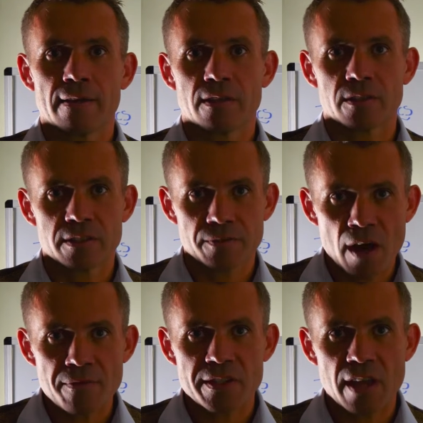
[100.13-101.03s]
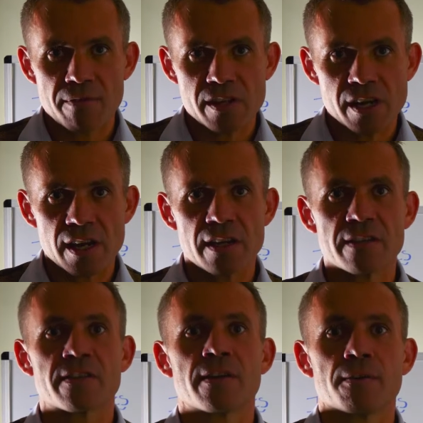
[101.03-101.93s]
survive the 7
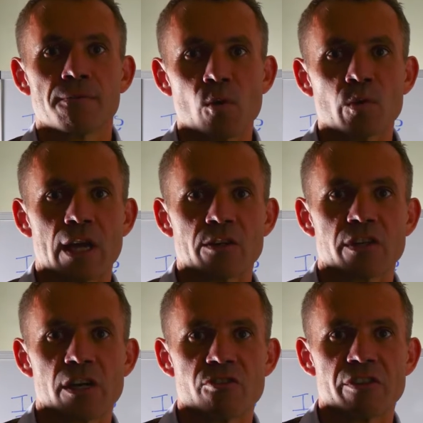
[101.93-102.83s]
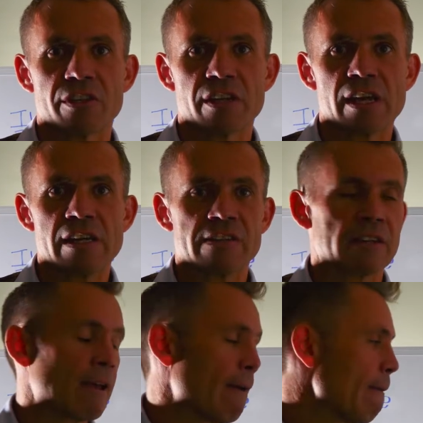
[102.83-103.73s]
years, falls outside your estate.
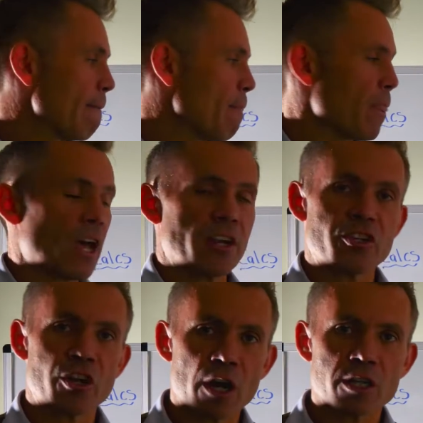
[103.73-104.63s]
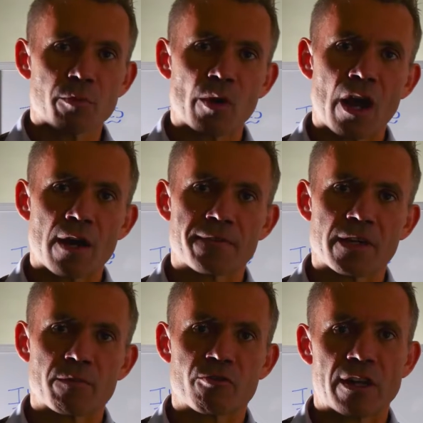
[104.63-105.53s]
Chargeable
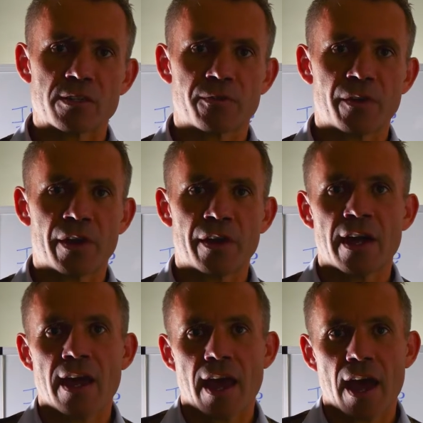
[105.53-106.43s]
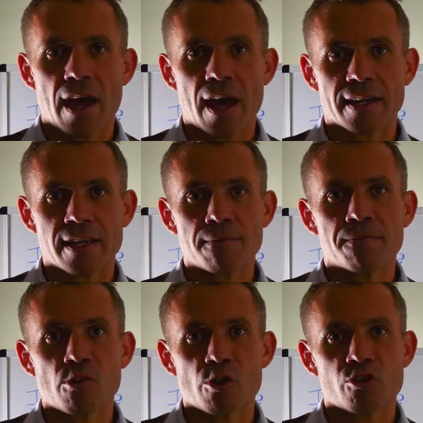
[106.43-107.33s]
lifetime transfer, a
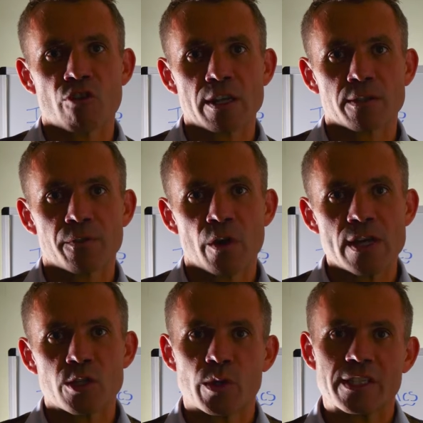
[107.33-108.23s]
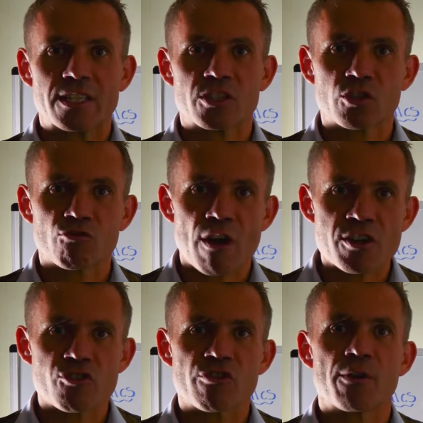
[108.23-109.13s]
gift or a transfer into a
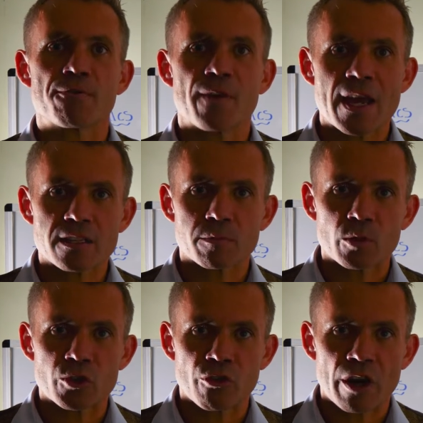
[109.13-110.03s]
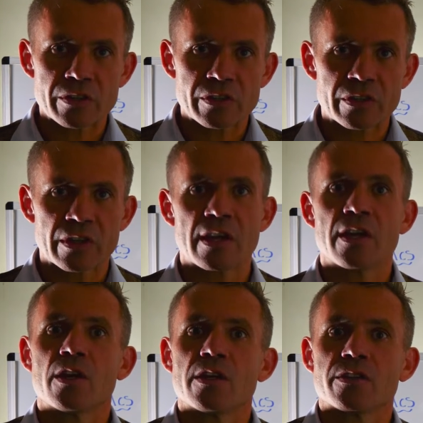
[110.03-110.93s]
discretionary or flexible trust.
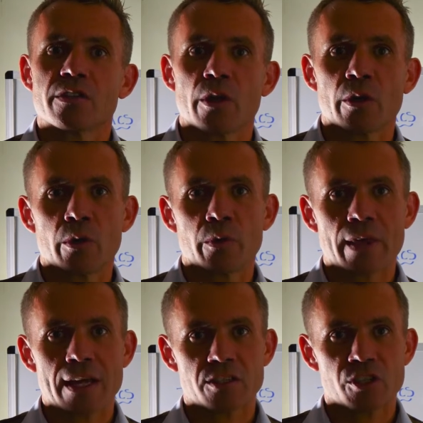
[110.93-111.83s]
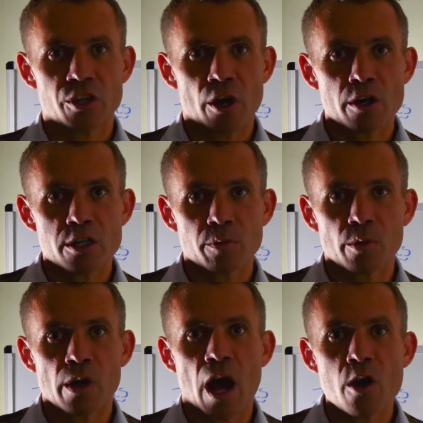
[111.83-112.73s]
So that's
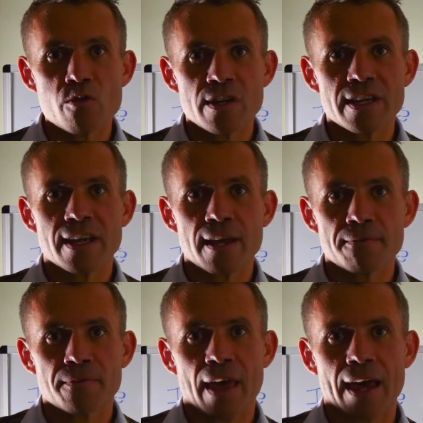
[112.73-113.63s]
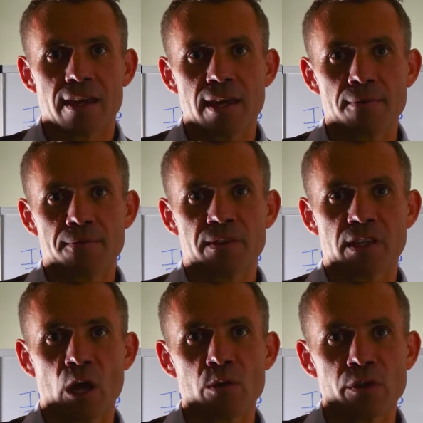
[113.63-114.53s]
chargeable only if that
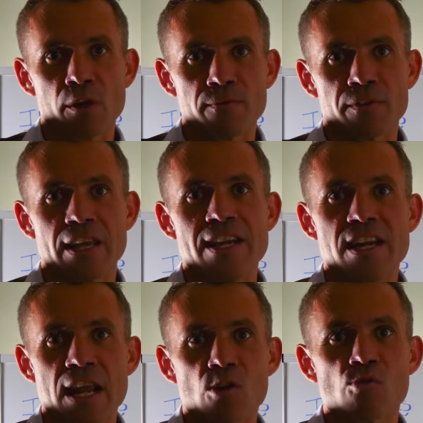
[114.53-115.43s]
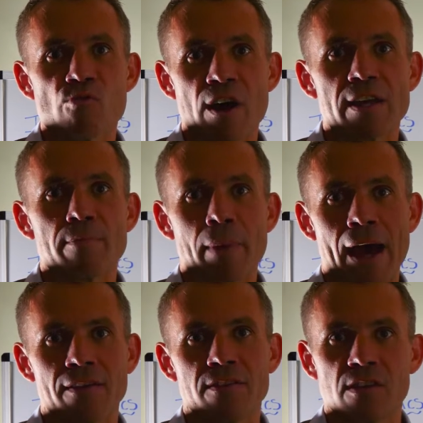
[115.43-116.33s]
gift goes over the nil rate
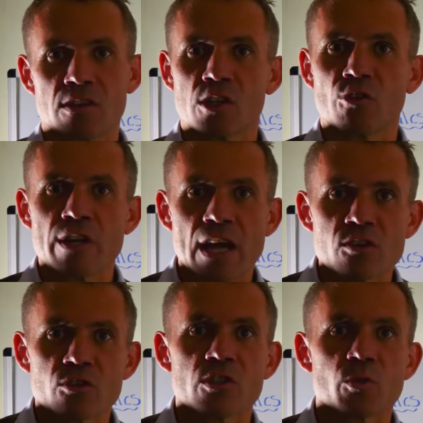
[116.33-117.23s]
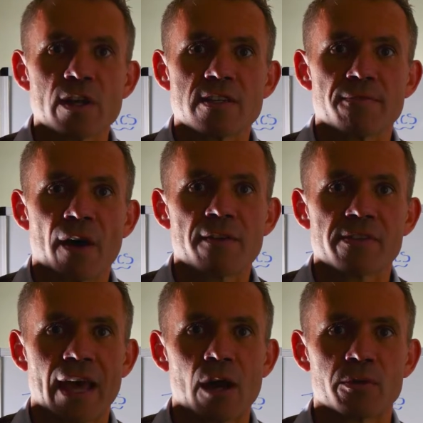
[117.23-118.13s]
band, the
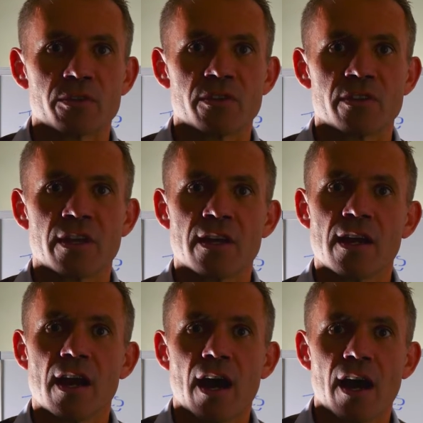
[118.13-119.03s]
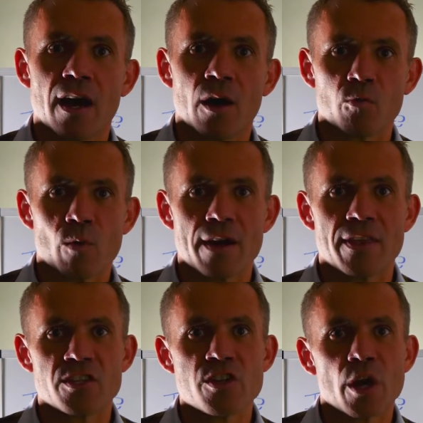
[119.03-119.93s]
325,000, where
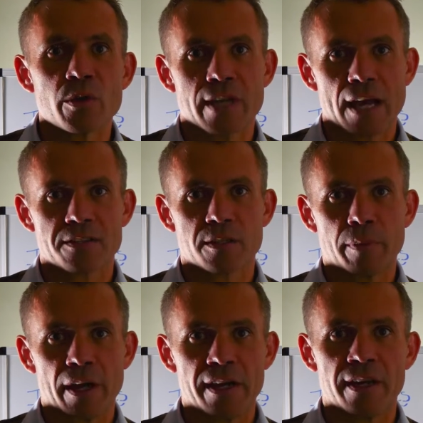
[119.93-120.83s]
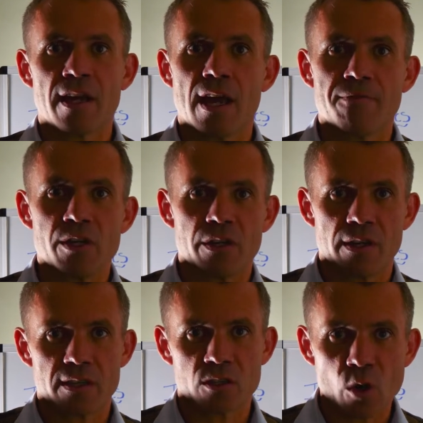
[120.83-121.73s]
there's no tax to pay
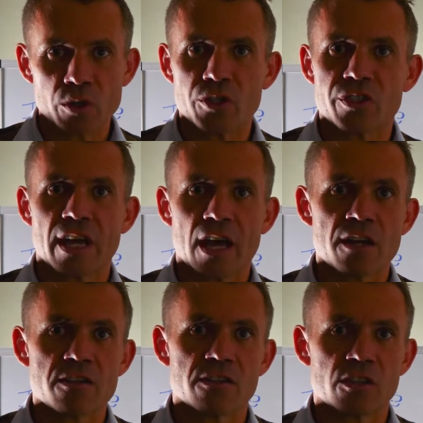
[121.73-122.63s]
as long as you stay under the